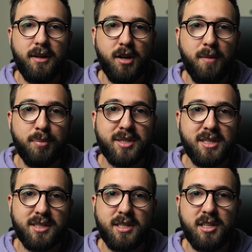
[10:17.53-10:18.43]

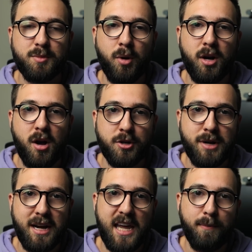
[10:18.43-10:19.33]
encompasses the smart
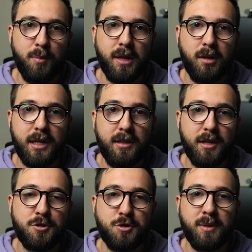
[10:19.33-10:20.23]
contract capability, the
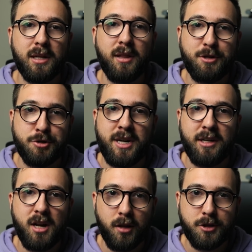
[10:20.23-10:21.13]
distributed ledger
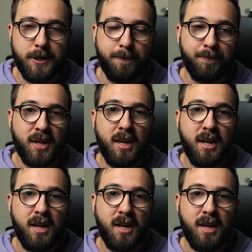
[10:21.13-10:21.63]
technology,